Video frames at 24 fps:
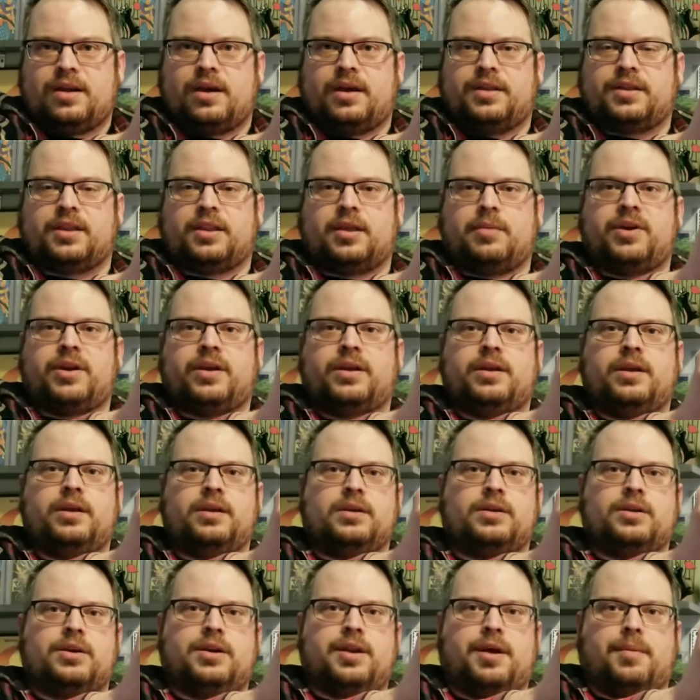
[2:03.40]
Unlimited
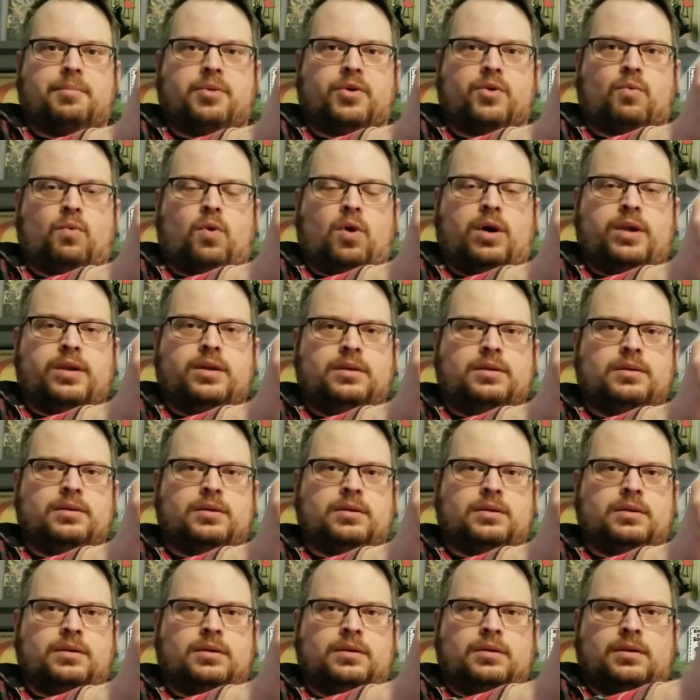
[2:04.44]
number 1.
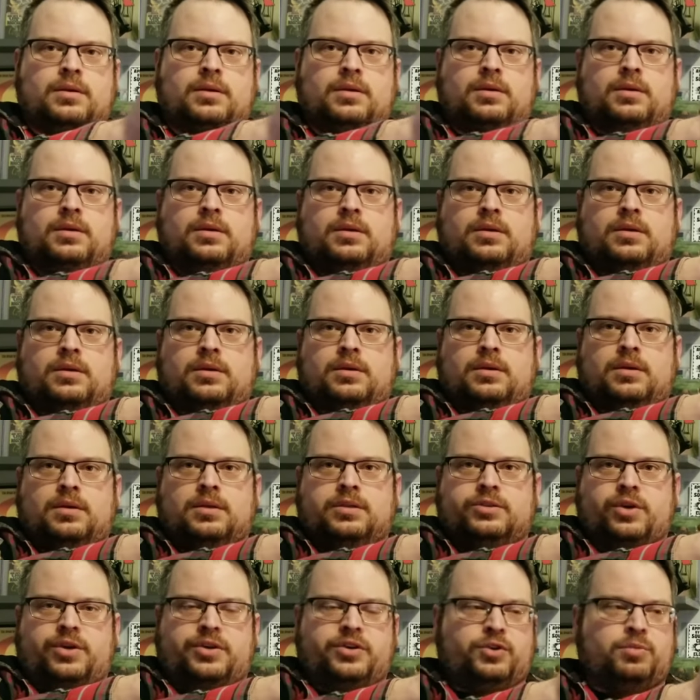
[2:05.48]

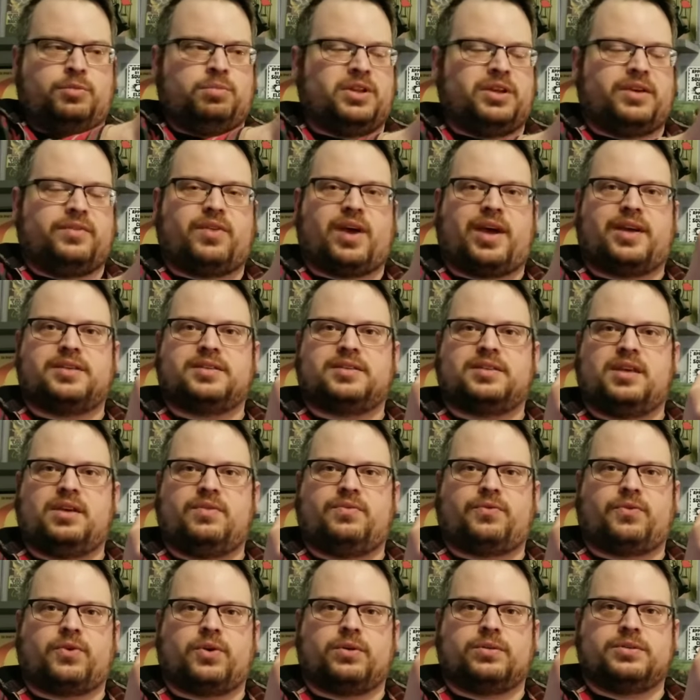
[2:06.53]
So I do believe that is the
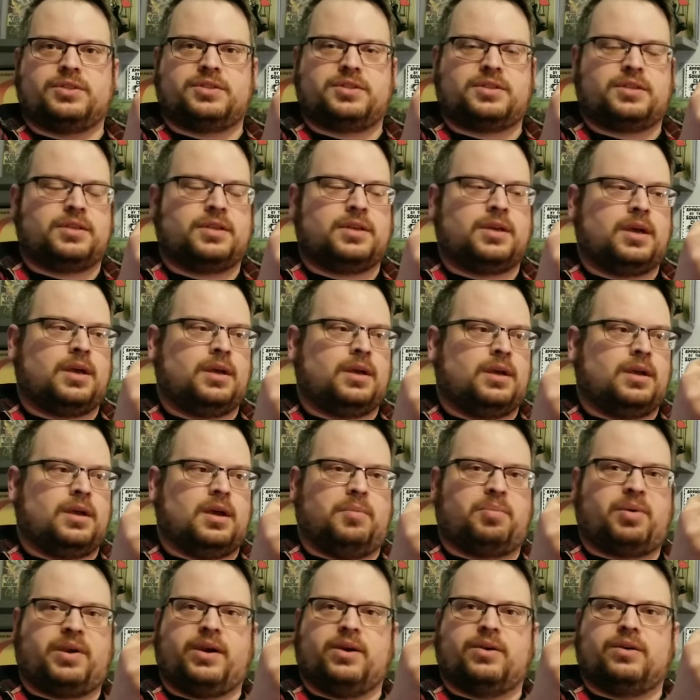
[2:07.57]
first
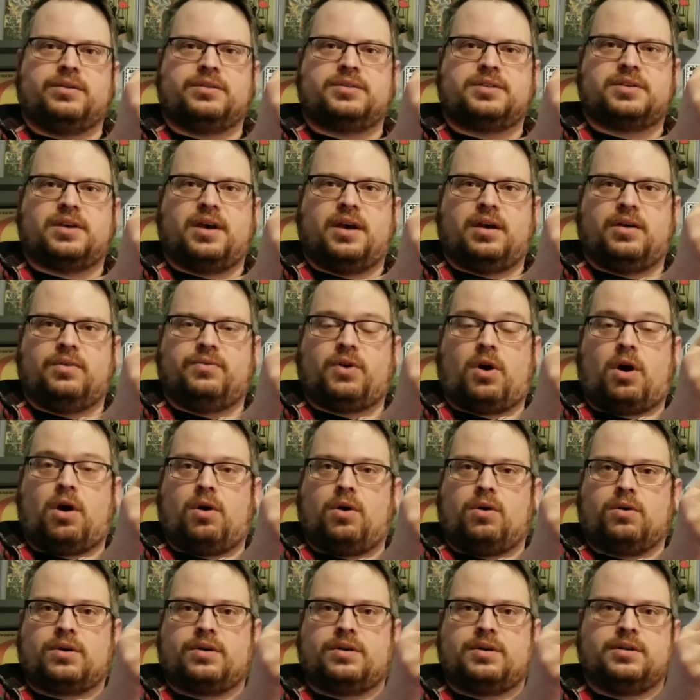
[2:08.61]
appearance of
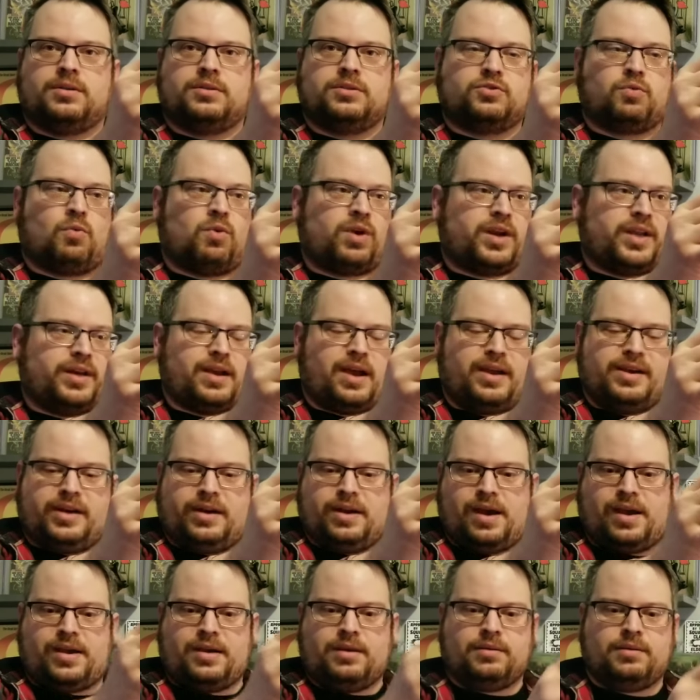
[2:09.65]
Hulk
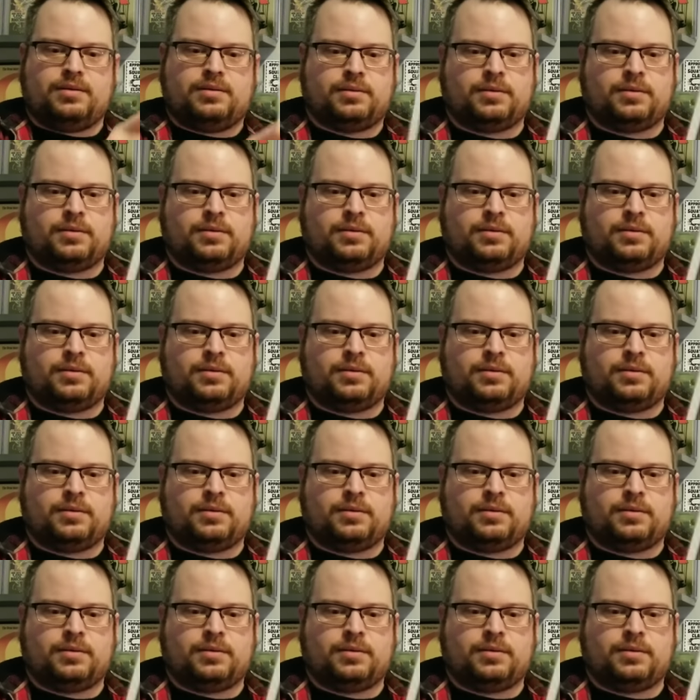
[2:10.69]
2099.